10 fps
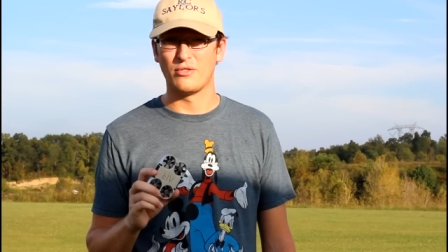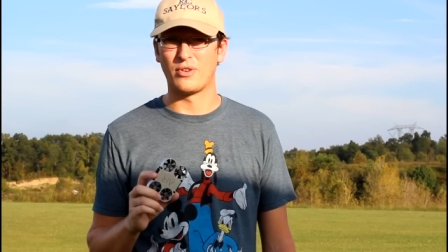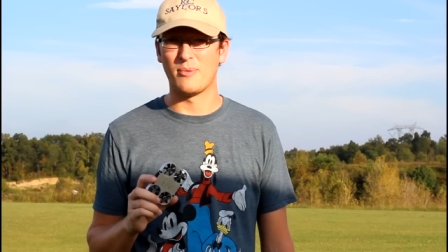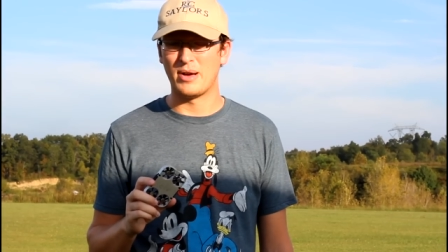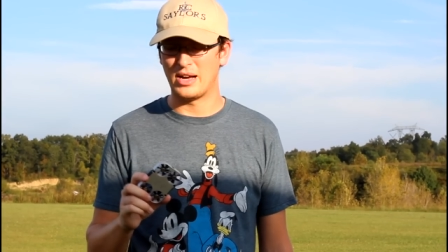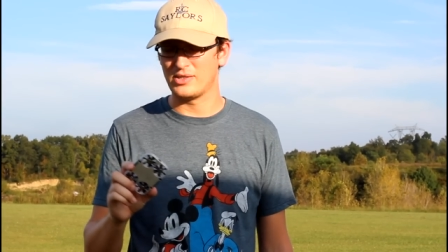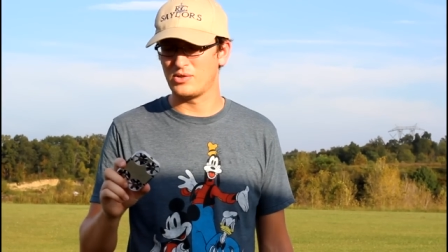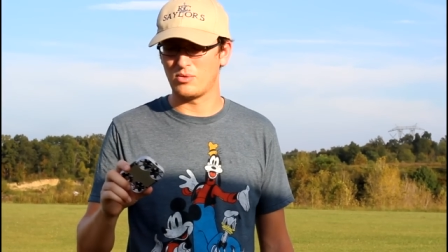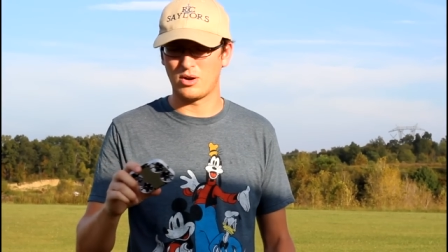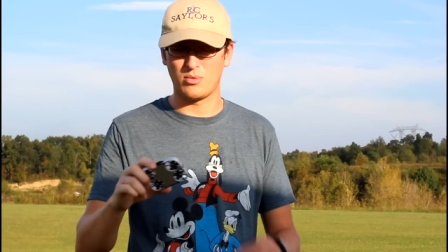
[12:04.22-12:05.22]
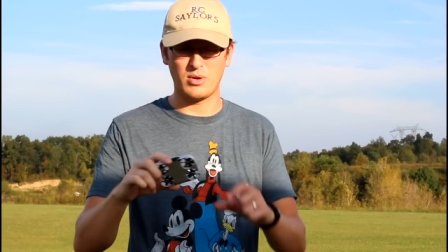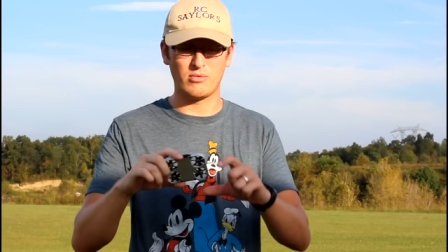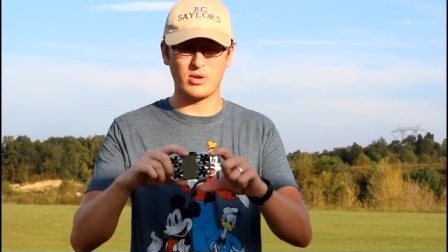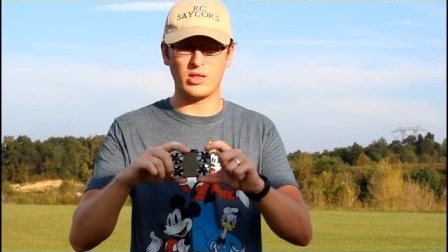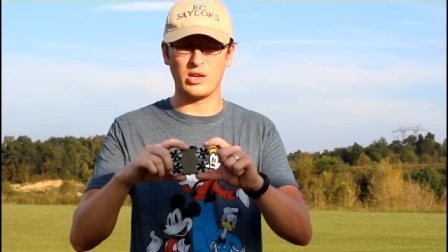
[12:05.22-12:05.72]
from us where we
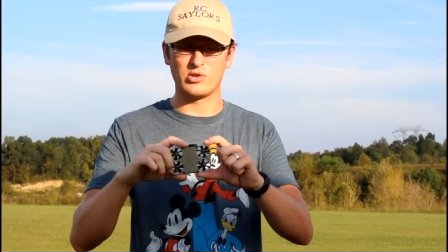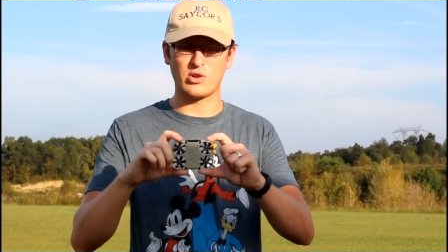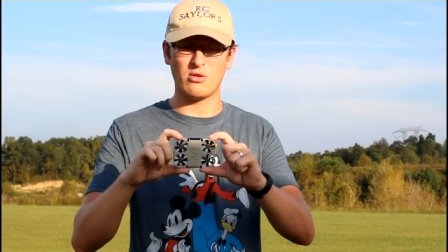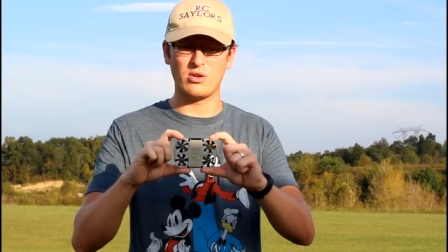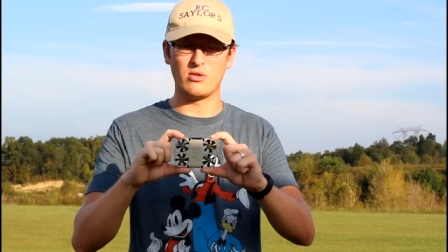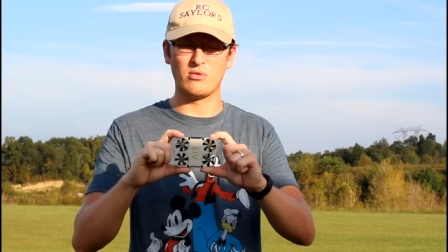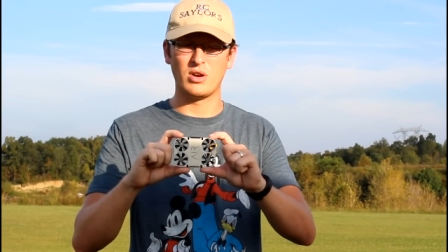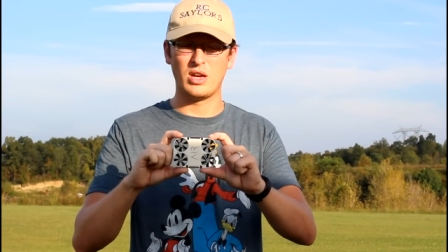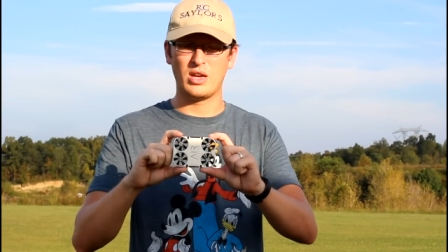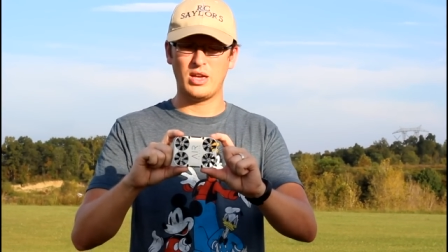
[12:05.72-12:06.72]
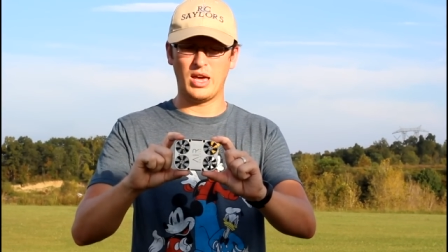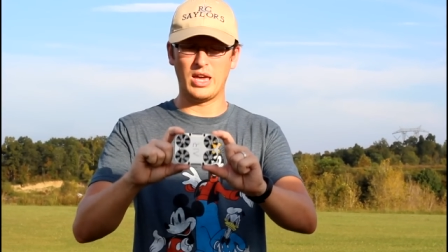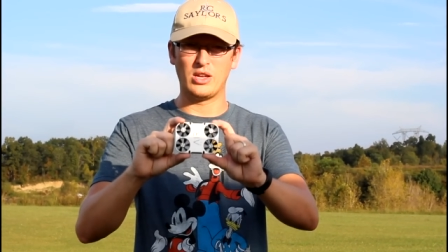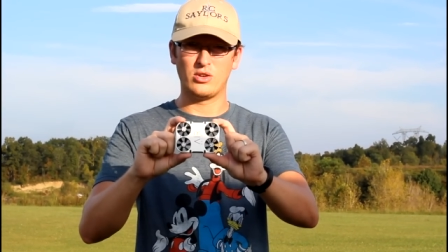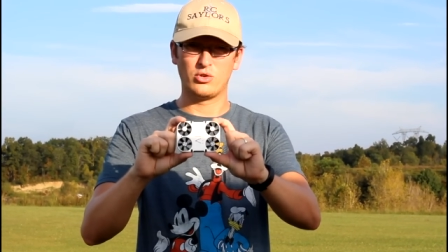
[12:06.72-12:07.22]
really show you
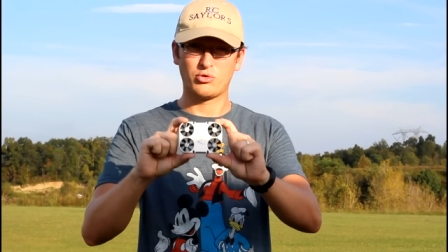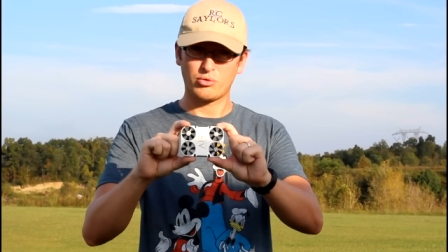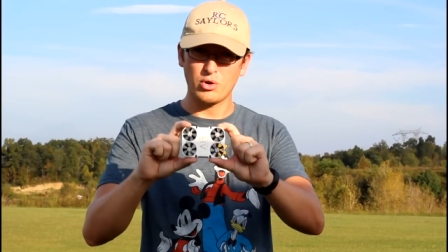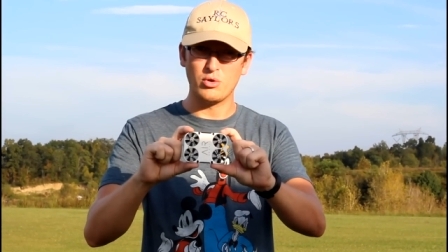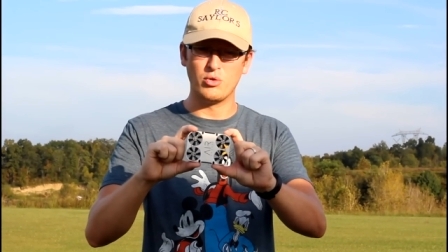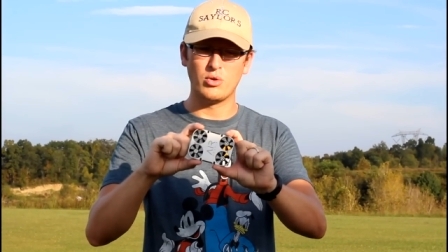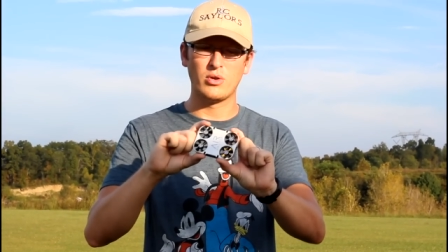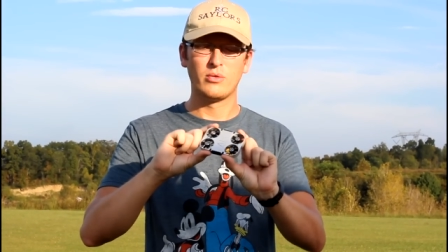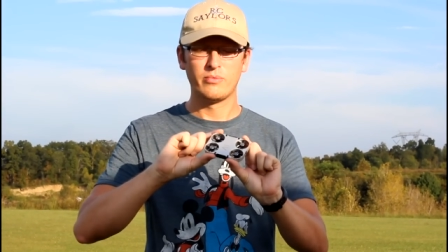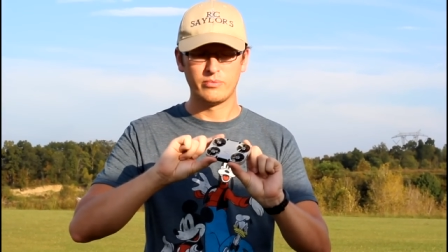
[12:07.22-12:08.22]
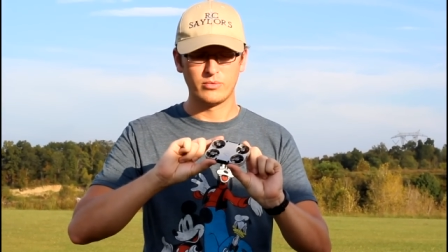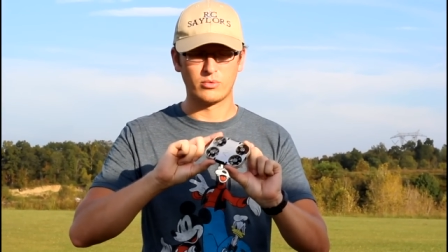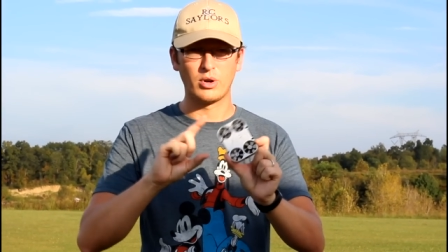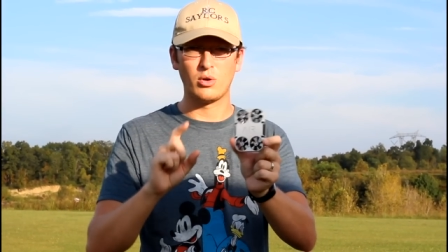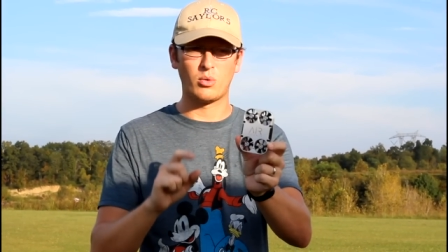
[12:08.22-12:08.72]
a true
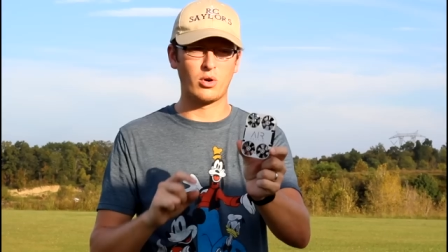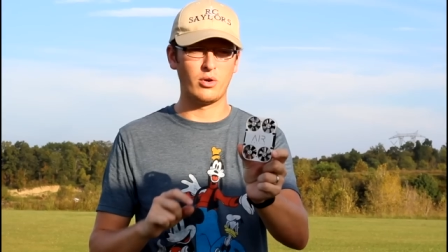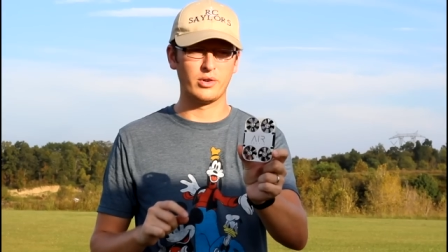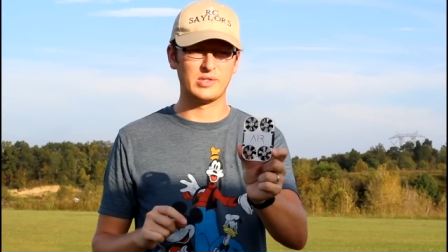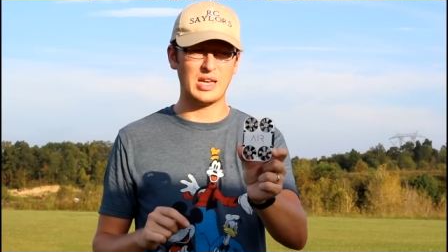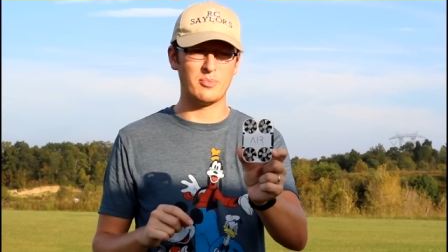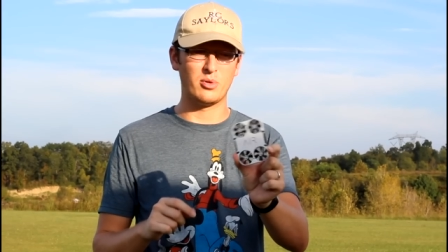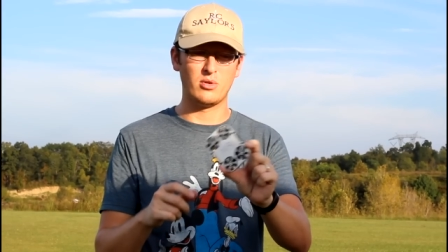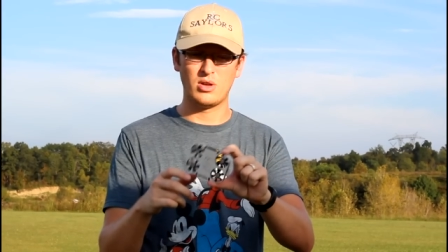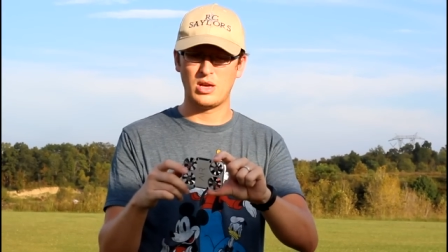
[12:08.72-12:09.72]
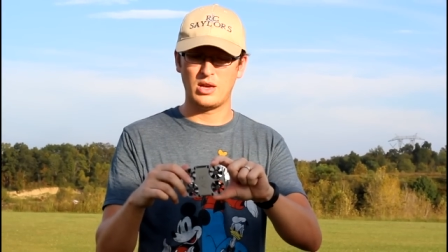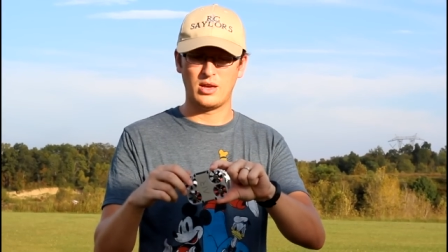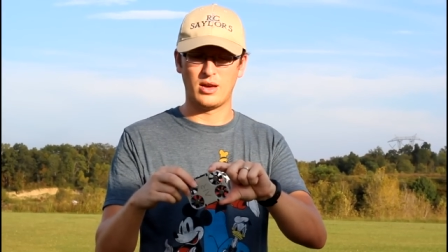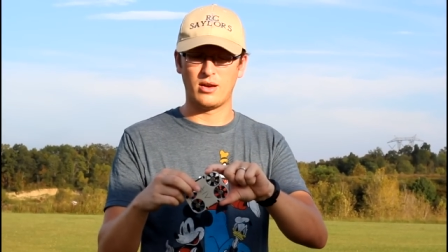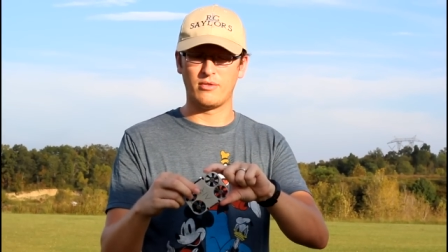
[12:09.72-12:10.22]
real-world example
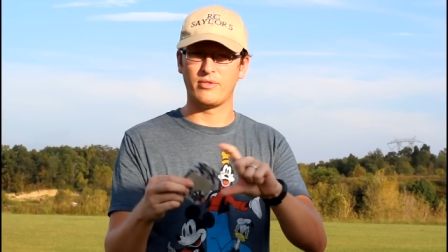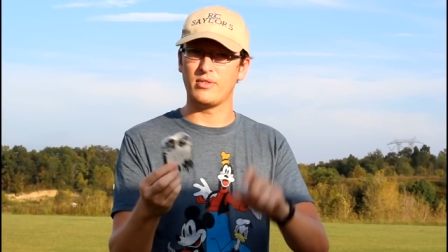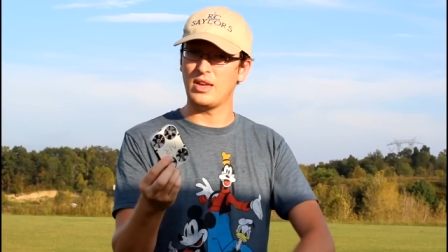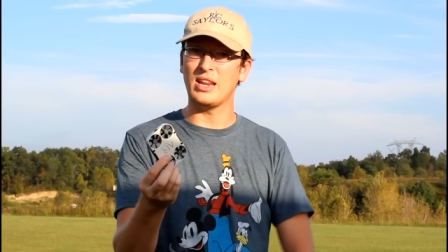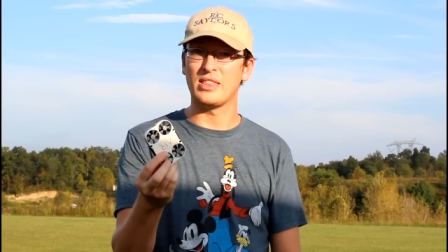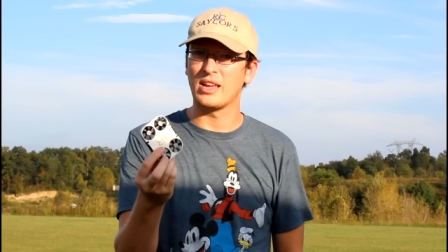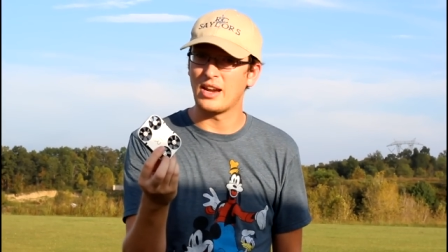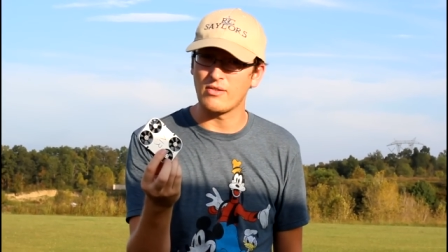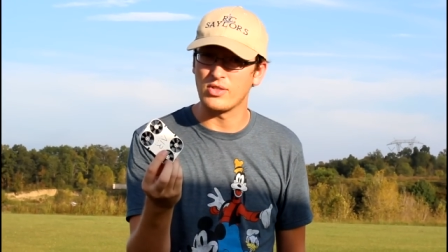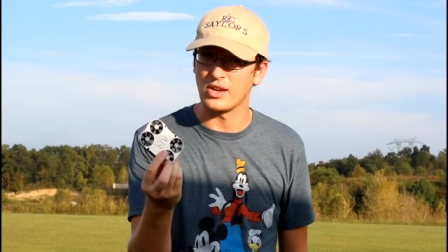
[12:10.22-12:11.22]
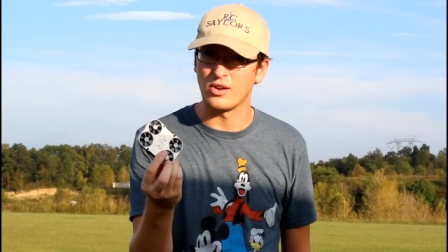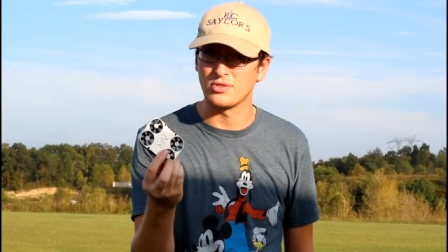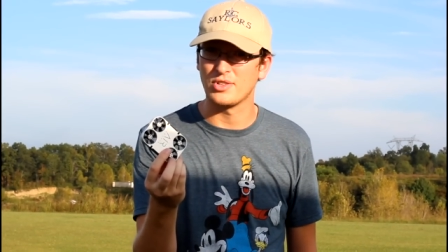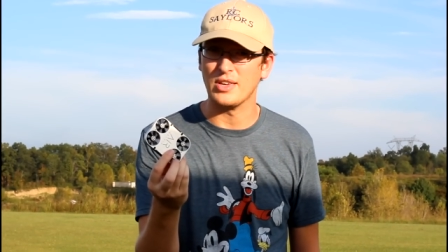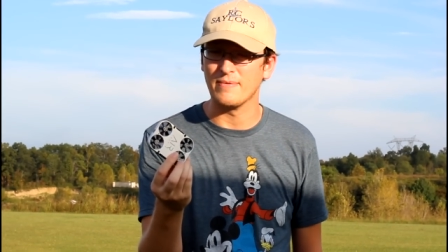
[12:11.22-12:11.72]
of anything and everything
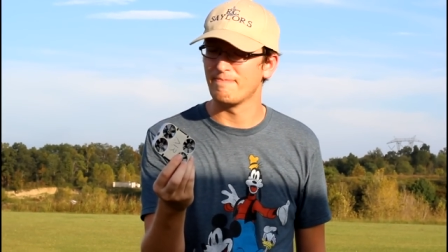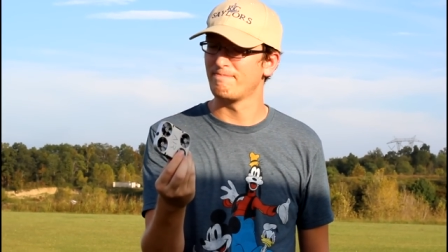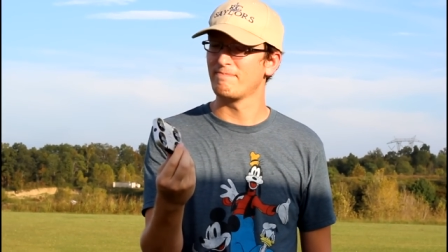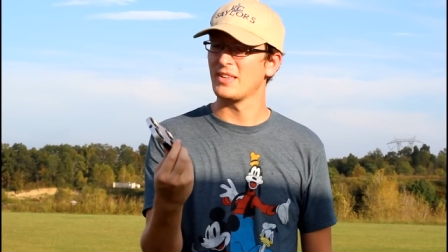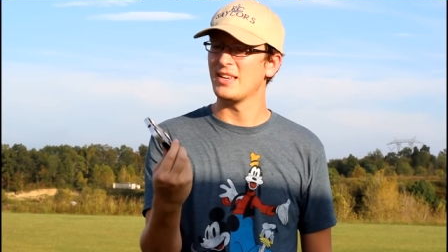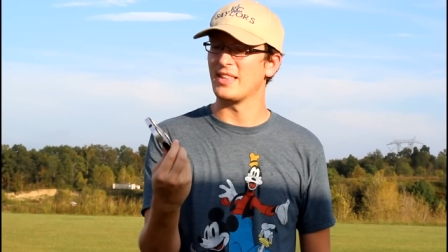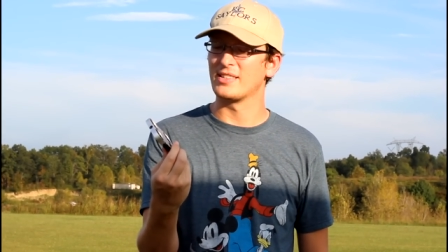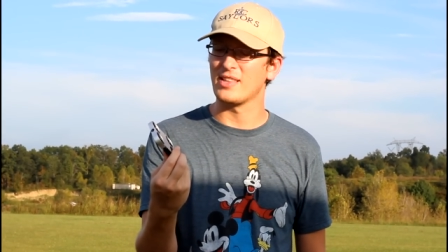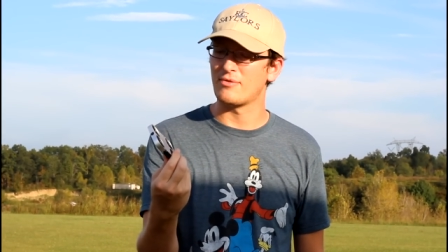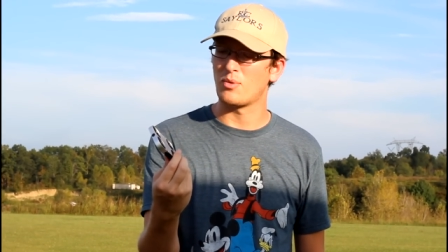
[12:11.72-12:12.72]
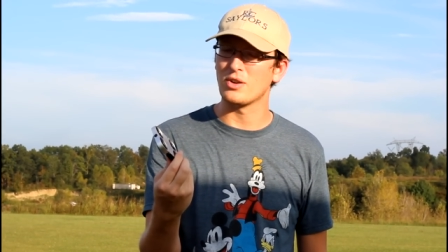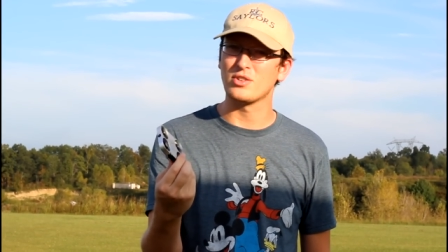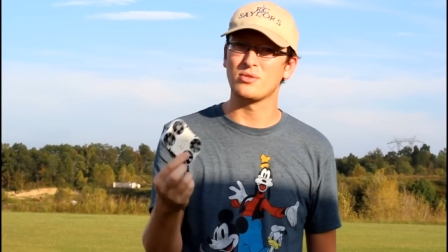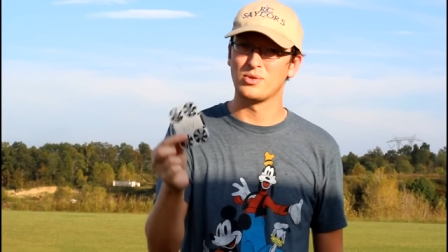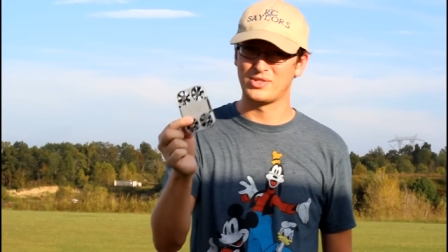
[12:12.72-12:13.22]
RC. Thanks a lot for
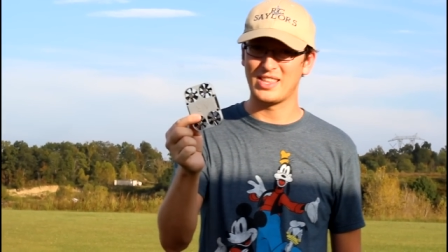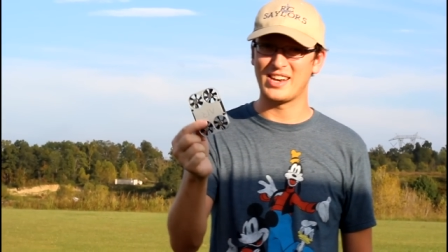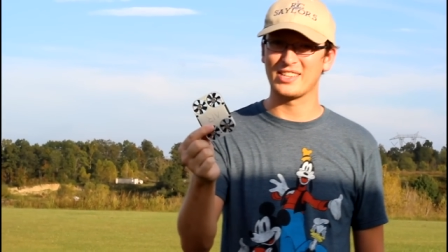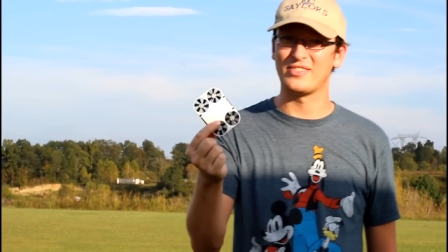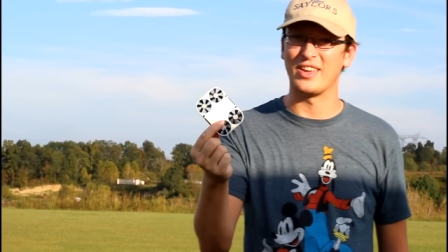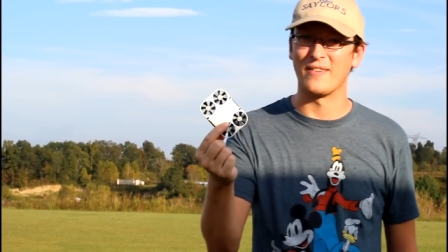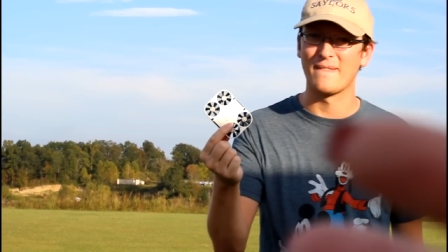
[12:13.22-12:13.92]
watching. We'll see you in the next video.